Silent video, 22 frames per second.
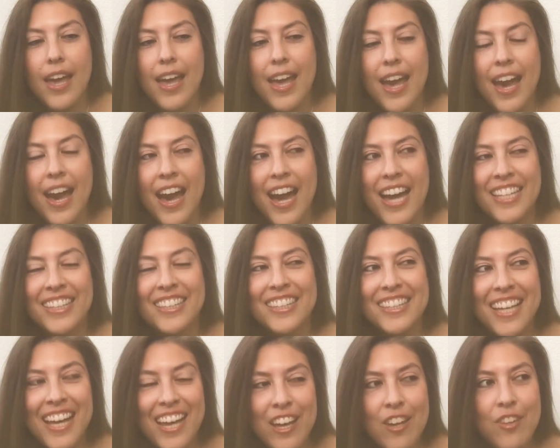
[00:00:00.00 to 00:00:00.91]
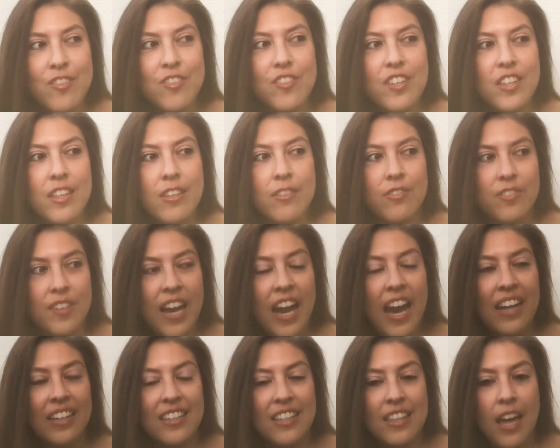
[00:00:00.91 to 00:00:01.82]
I love the
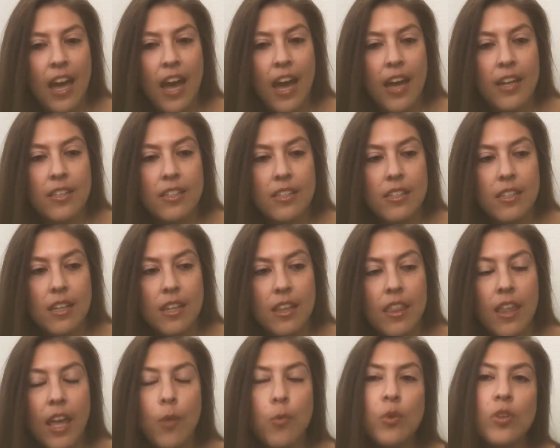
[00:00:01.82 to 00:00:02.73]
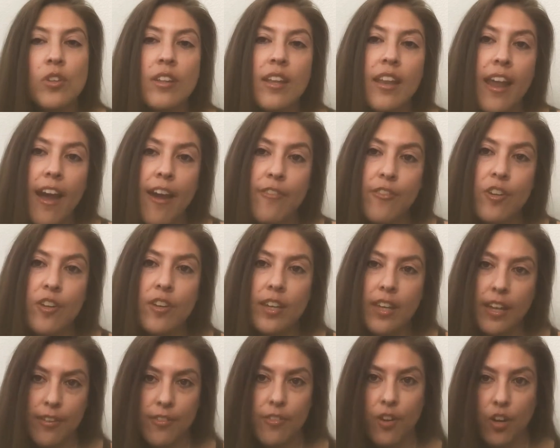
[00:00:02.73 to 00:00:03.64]
fact that they will never
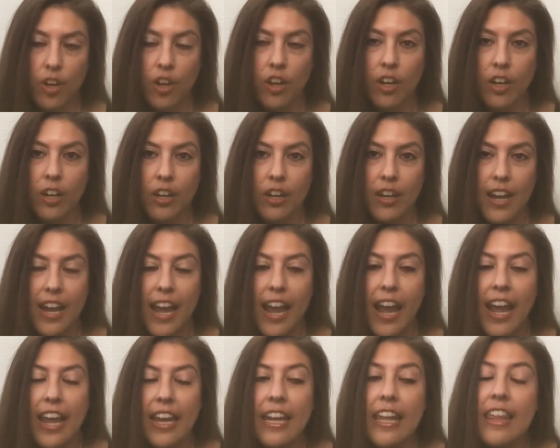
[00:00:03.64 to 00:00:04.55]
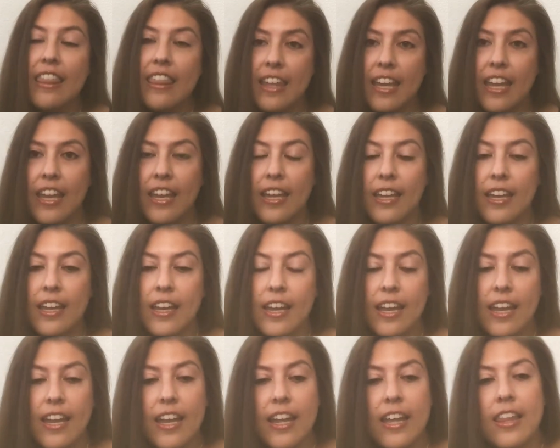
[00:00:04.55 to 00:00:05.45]
give her anything.
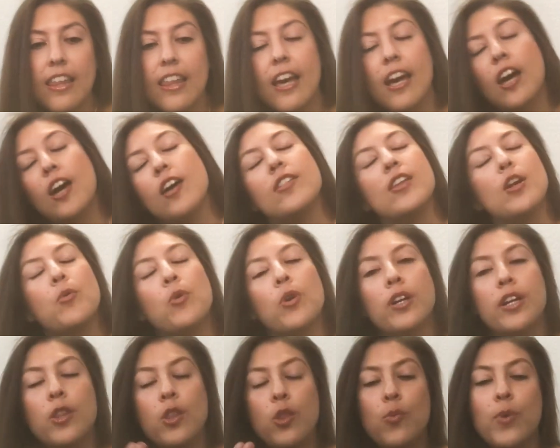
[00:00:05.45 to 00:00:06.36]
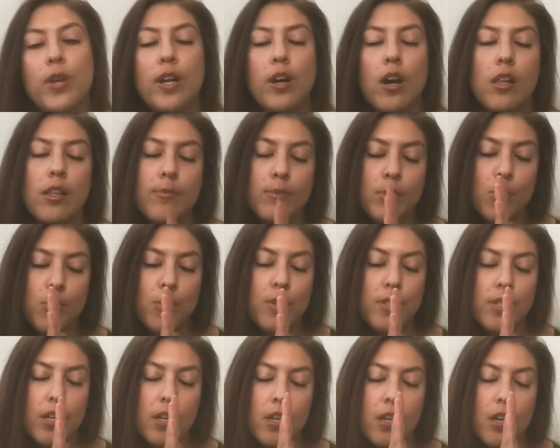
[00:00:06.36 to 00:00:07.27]
They work in 3 columns. So
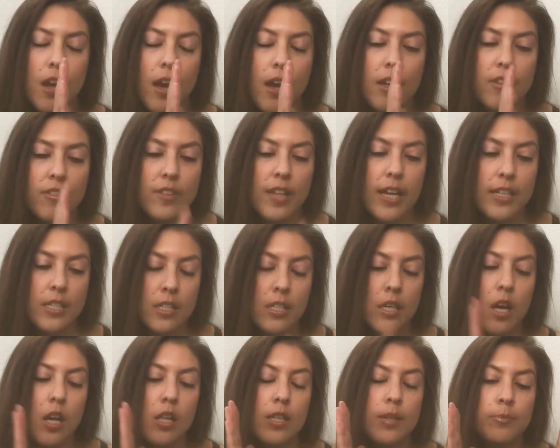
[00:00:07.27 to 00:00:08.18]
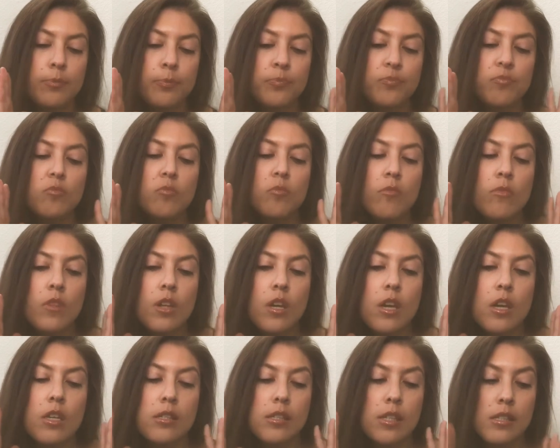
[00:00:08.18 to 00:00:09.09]
there's an anaphylactic column,
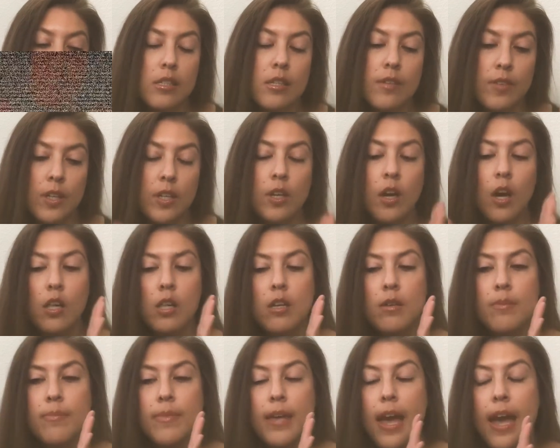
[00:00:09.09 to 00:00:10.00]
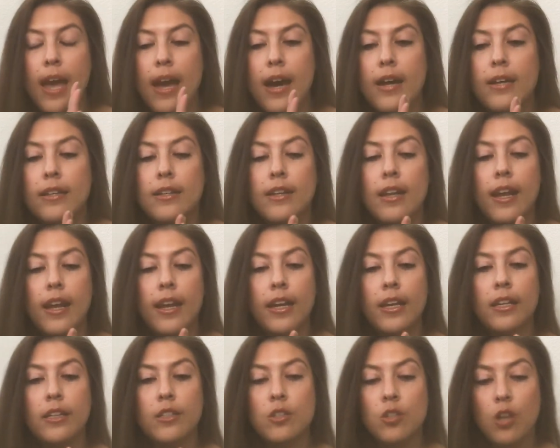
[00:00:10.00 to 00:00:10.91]
a sensitivity column, and
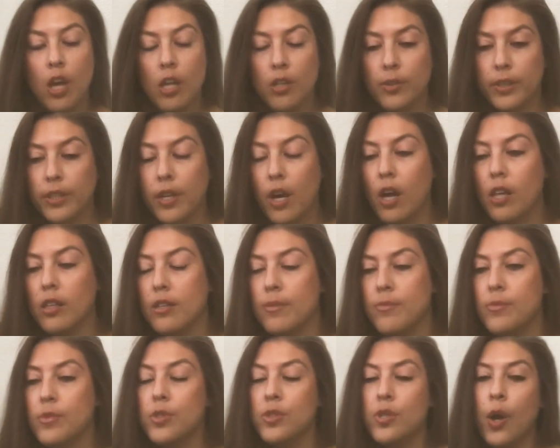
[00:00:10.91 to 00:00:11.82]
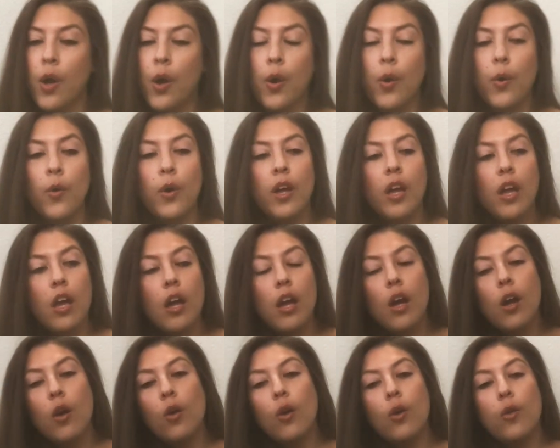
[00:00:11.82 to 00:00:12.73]
a tolerant column. So
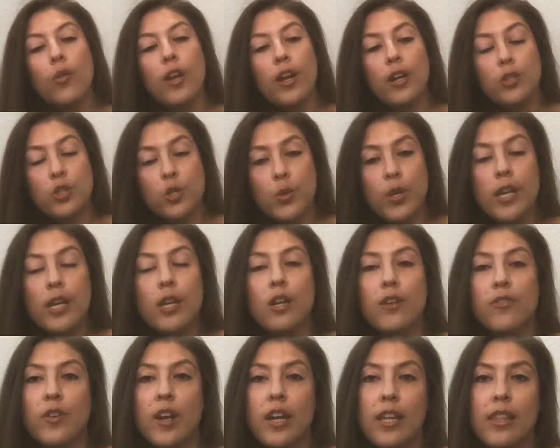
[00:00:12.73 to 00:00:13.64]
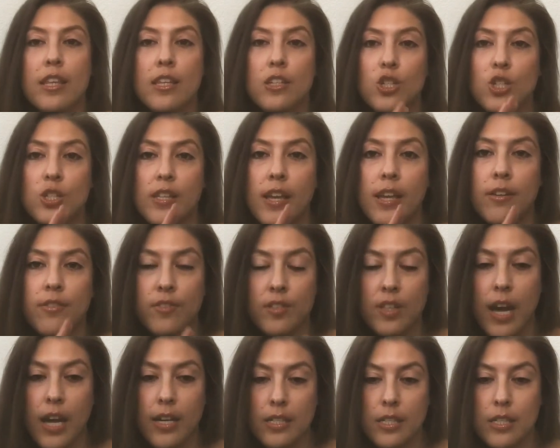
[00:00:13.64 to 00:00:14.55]
they're treating her for anything that she's
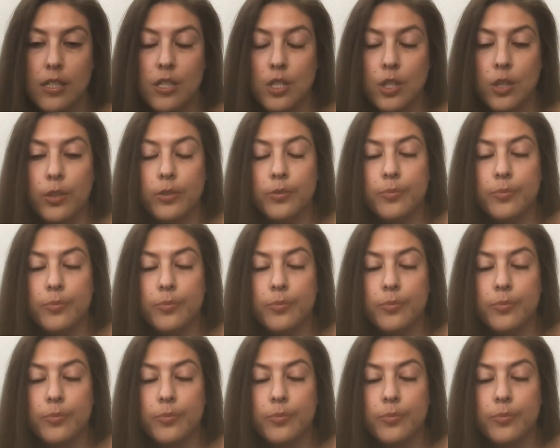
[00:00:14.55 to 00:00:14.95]
anaphylactic to.